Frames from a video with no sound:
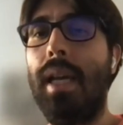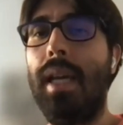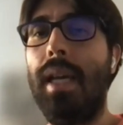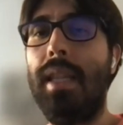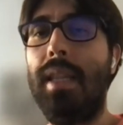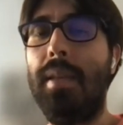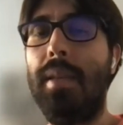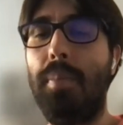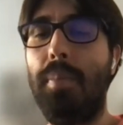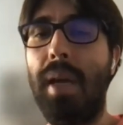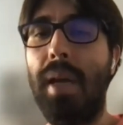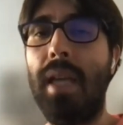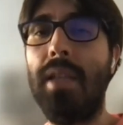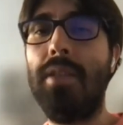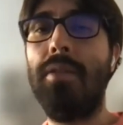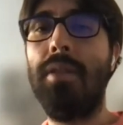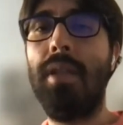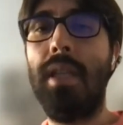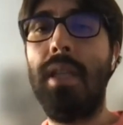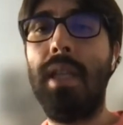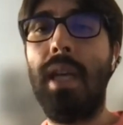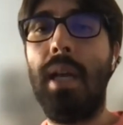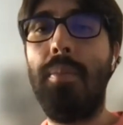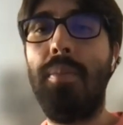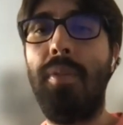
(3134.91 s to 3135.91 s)
It depends
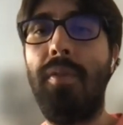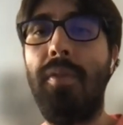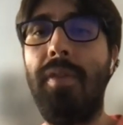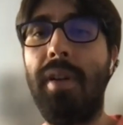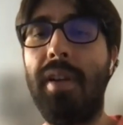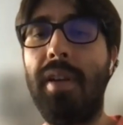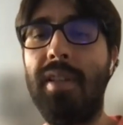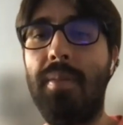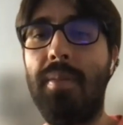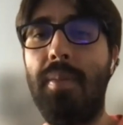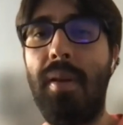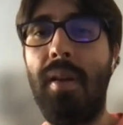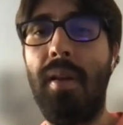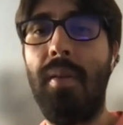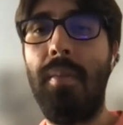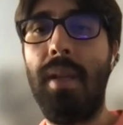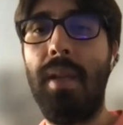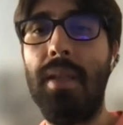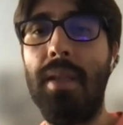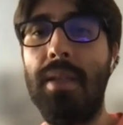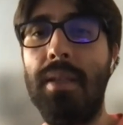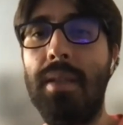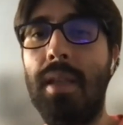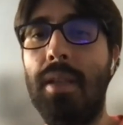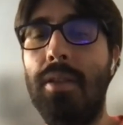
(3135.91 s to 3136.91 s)
on the type of
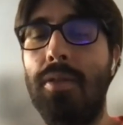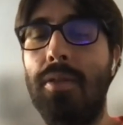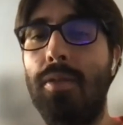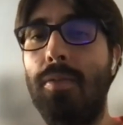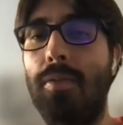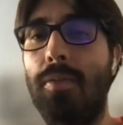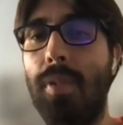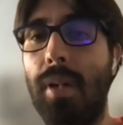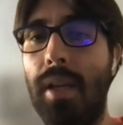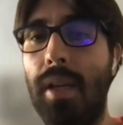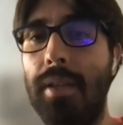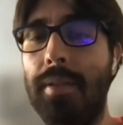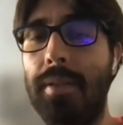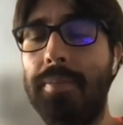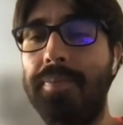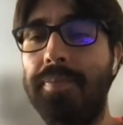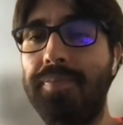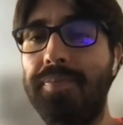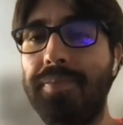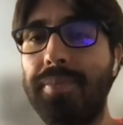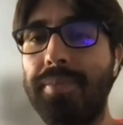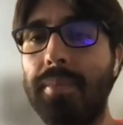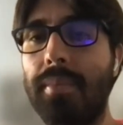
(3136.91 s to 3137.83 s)
experiments that you run